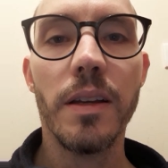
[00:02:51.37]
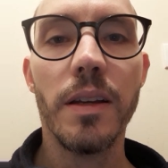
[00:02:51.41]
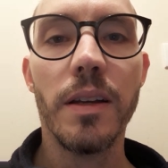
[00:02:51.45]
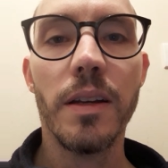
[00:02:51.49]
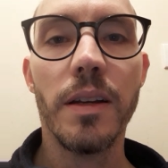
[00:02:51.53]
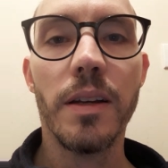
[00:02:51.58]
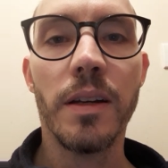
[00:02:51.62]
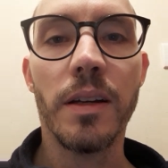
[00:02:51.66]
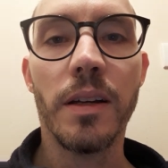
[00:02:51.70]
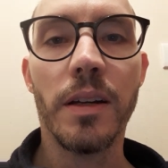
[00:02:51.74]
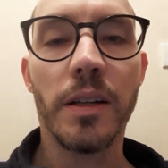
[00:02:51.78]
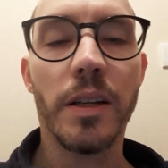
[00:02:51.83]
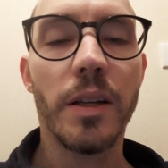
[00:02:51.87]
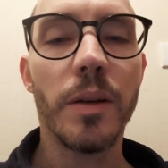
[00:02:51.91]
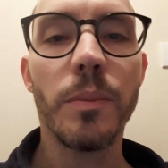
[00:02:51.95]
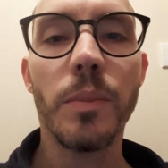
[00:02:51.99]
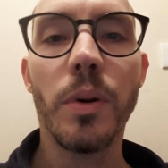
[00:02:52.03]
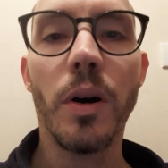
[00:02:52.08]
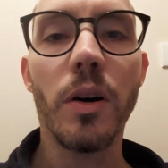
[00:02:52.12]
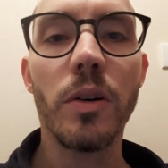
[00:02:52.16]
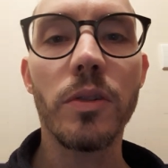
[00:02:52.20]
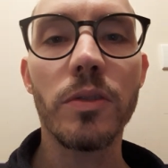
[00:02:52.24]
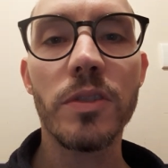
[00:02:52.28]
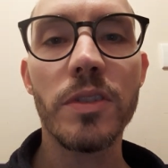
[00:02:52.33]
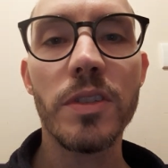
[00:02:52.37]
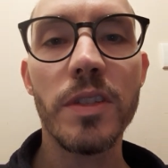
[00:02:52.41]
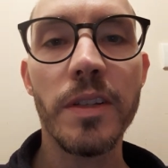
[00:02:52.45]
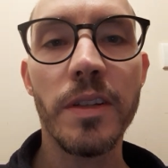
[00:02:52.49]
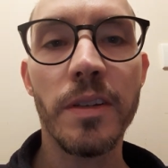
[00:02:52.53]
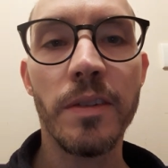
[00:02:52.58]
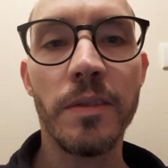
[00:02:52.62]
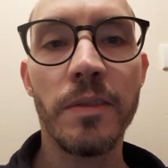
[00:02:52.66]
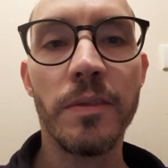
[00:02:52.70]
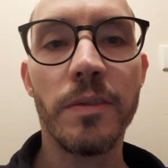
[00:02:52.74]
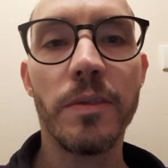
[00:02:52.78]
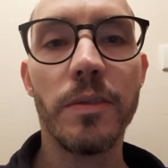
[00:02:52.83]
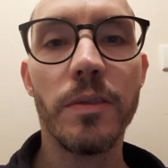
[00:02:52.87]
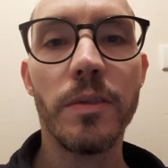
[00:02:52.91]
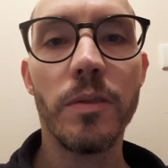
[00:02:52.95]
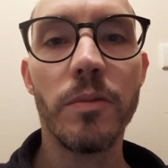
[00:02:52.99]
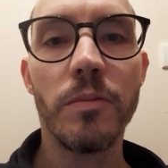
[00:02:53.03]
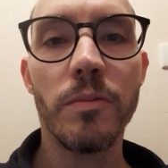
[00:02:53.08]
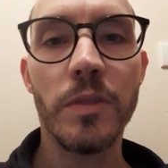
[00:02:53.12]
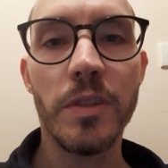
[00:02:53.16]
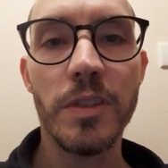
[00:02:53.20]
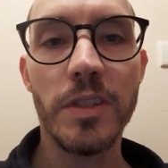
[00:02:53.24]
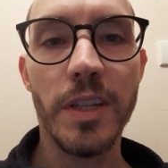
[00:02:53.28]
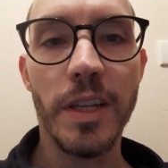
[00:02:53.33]
compulsive,
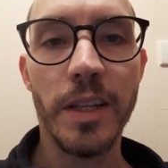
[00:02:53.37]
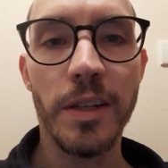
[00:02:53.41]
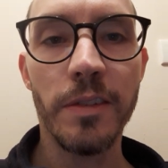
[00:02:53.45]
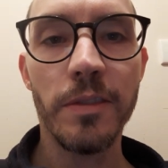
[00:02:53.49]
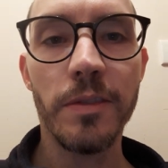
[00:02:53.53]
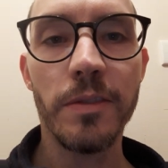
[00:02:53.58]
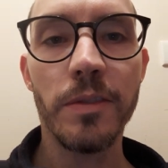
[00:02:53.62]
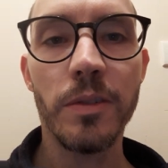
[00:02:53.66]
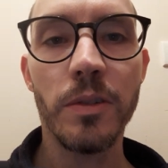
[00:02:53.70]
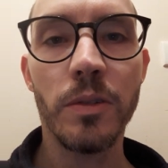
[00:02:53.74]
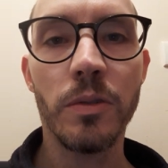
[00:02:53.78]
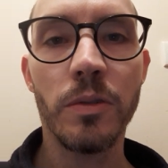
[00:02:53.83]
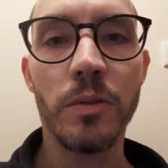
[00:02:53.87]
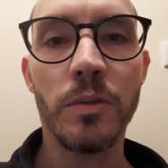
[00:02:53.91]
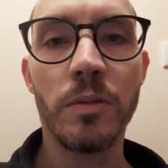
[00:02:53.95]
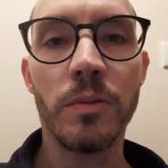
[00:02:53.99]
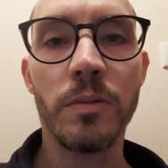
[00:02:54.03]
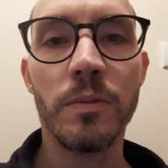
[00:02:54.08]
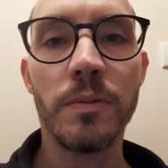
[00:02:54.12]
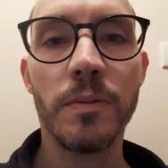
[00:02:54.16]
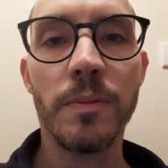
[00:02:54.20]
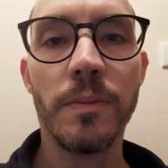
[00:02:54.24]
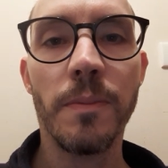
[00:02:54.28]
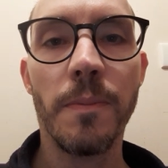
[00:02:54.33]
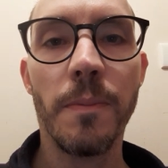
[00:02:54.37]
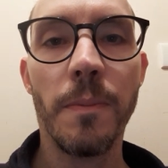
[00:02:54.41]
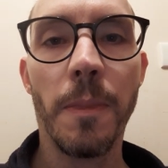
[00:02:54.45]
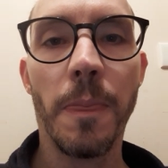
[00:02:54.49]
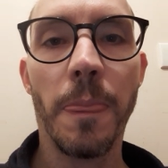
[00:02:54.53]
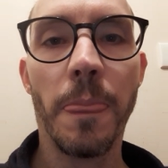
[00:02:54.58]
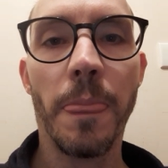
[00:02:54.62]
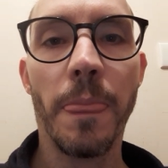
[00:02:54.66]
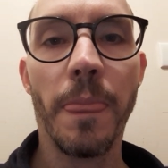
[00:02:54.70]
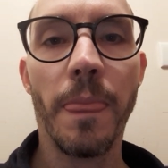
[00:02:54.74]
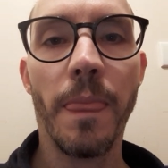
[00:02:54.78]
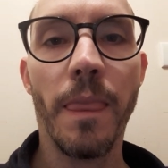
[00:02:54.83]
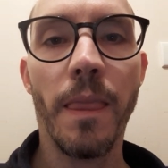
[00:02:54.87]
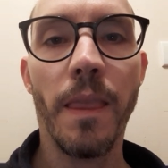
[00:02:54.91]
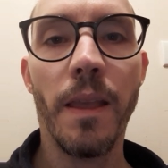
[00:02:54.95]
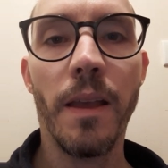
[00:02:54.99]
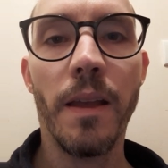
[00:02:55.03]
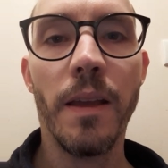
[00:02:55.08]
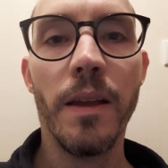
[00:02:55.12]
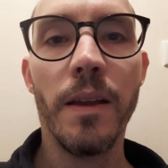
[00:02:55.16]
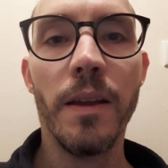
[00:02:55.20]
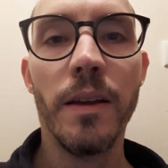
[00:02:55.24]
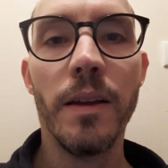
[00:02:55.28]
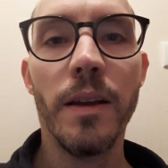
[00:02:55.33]
resentful,
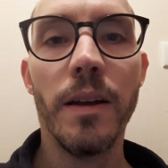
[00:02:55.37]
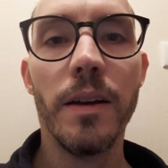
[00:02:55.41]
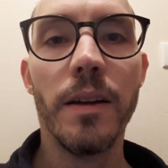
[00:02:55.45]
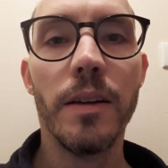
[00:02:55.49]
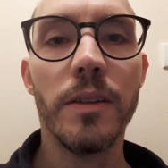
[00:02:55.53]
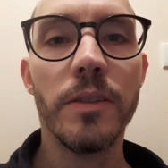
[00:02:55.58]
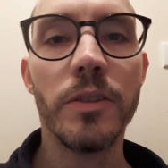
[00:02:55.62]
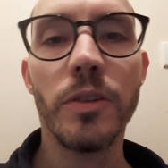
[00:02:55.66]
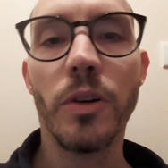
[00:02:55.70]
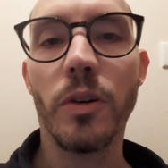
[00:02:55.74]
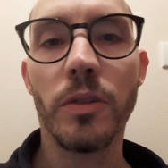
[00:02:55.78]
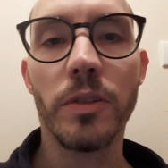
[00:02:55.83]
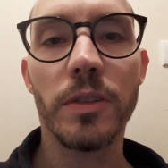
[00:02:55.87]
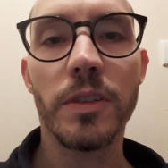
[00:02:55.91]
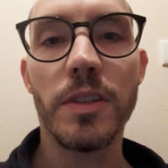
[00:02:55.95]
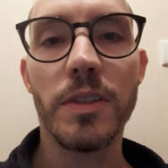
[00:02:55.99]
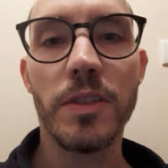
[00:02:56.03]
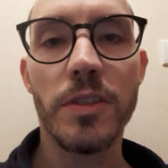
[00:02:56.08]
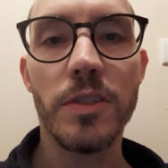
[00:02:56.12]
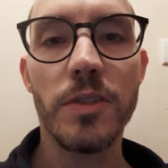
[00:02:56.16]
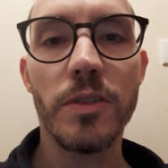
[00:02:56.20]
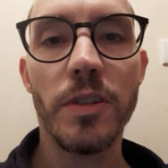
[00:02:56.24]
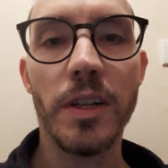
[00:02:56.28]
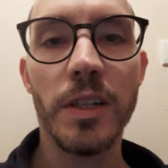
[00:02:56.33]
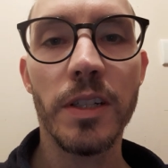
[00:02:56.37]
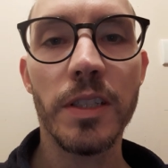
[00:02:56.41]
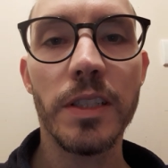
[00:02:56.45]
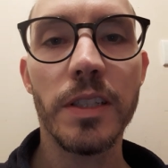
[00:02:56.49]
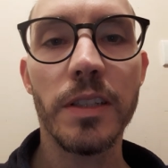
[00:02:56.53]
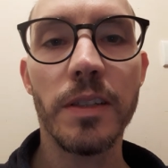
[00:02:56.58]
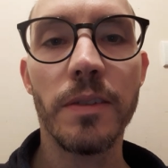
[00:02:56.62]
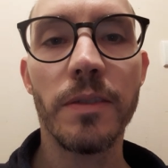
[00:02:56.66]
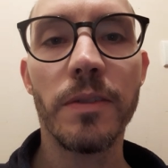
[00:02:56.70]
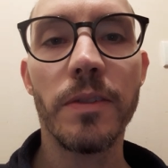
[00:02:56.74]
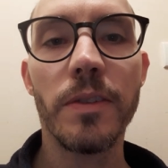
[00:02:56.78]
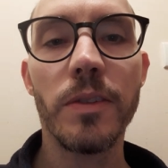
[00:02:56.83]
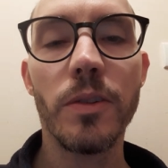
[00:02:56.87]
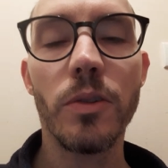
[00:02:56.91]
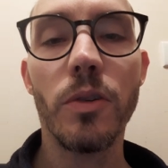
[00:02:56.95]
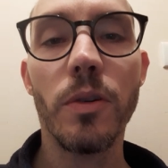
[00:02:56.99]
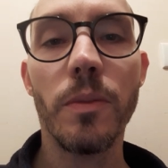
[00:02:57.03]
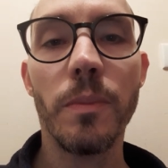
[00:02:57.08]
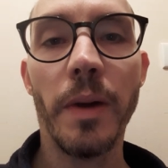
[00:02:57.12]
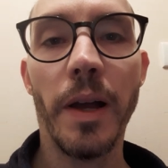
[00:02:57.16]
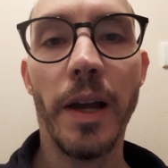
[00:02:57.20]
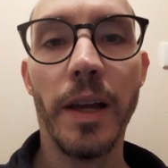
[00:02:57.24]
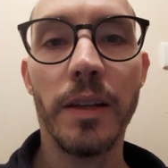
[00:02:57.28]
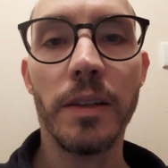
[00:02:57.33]
non-constructive thought
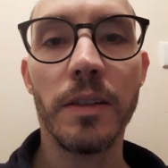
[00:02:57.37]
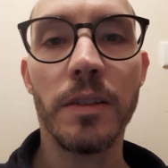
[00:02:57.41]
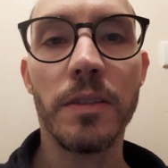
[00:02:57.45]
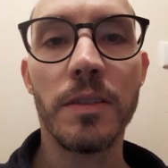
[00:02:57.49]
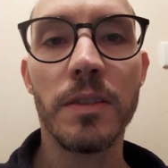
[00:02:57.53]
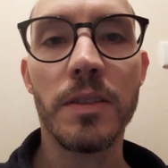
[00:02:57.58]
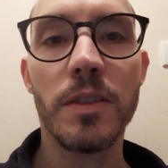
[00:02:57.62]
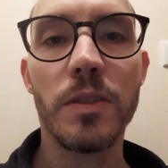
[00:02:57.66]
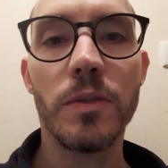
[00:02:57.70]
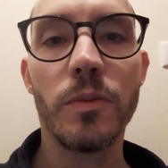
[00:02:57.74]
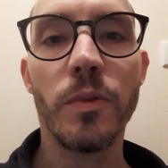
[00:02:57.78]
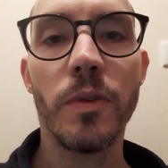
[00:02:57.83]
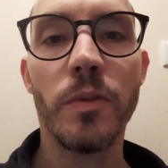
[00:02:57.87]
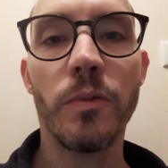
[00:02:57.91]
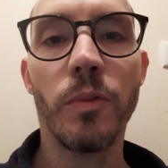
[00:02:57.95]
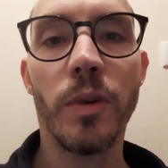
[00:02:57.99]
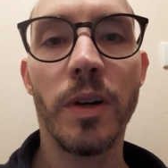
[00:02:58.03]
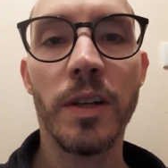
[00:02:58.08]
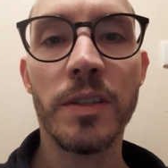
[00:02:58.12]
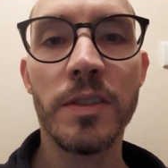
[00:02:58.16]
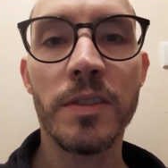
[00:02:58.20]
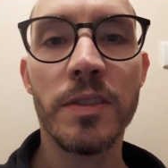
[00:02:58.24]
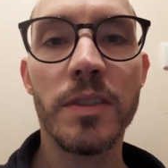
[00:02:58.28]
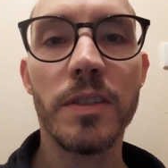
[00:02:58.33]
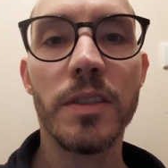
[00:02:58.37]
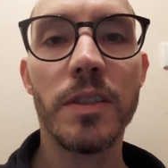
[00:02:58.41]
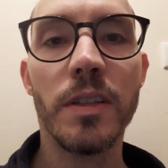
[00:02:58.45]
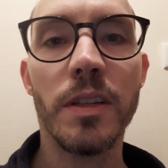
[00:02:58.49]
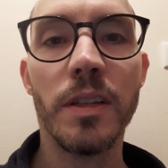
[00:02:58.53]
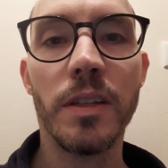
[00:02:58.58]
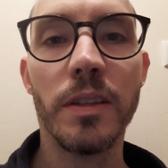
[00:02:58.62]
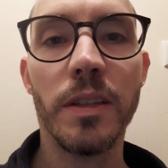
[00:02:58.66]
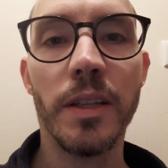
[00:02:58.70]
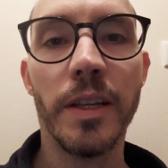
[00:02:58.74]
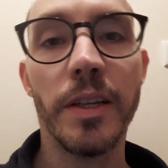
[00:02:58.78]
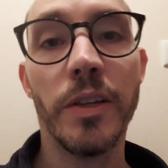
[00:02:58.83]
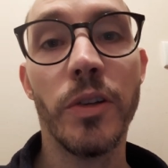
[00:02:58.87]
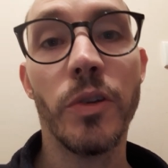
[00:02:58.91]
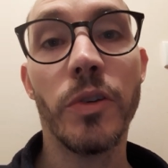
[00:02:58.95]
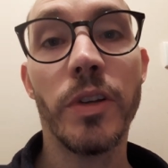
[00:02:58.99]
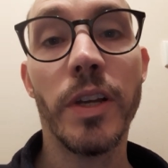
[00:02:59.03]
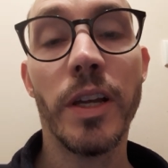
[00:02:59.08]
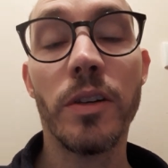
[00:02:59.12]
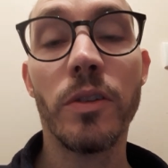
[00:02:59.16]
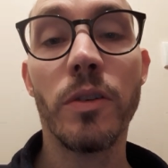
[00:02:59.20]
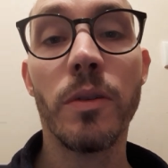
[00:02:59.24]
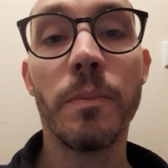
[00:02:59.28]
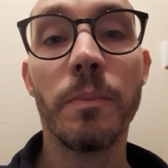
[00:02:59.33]
patterns with ones that let you
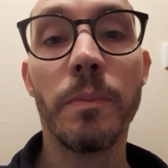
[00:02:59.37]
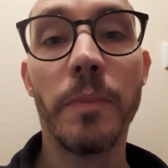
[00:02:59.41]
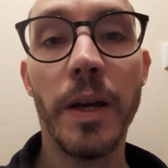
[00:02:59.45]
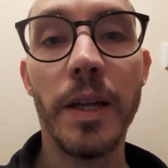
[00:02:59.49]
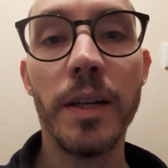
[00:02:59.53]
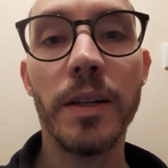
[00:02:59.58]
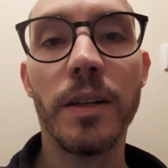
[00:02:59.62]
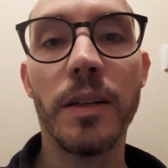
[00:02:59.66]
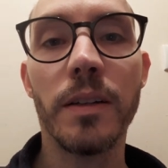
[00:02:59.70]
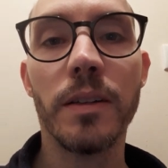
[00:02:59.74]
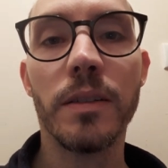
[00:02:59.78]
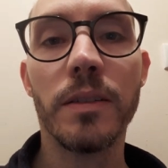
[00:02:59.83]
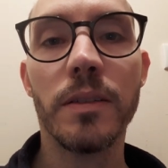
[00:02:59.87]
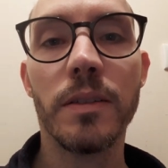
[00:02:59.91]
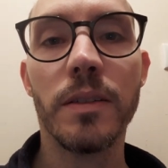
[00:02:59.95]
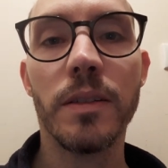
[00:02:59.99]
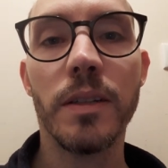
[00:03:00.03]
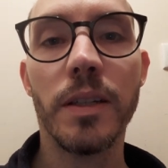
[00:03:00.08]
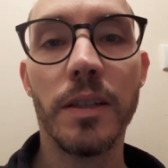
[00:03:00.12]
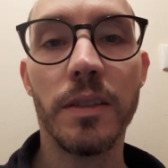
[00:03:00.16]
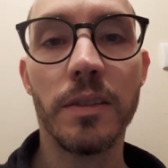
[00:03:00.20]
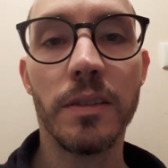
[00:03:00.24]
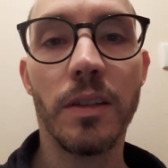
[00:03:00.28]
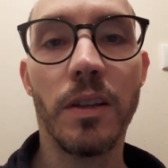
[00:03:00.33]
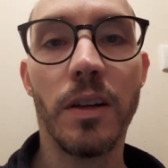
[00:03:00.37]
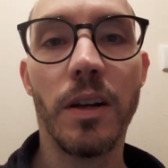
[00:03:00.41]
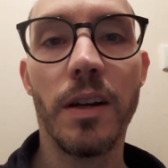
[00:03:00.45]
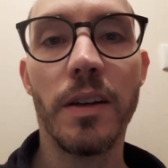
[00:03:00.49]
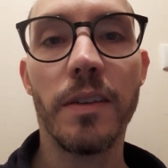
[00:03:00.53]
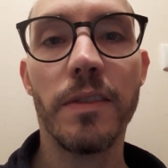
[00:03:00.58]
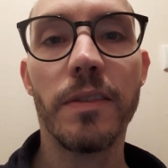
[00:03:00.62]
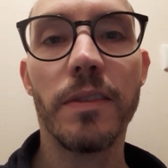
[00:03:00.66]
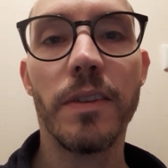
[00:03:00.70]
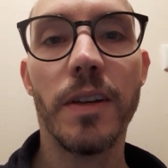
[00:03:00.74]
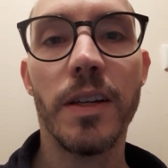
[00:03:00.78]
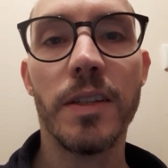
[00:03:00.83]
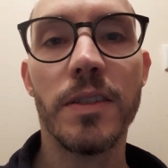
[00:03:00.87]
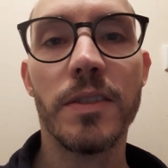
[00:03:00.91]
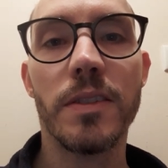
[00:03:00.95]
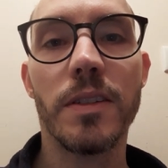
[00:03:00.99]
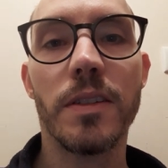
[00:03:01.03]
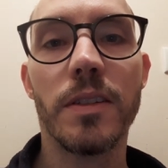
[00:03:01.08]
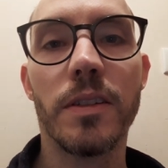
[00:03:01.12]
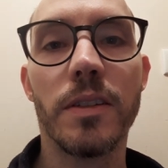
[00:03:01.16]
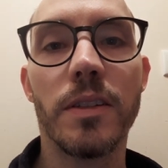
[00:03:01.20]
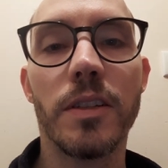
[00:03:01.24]
get on better in life as a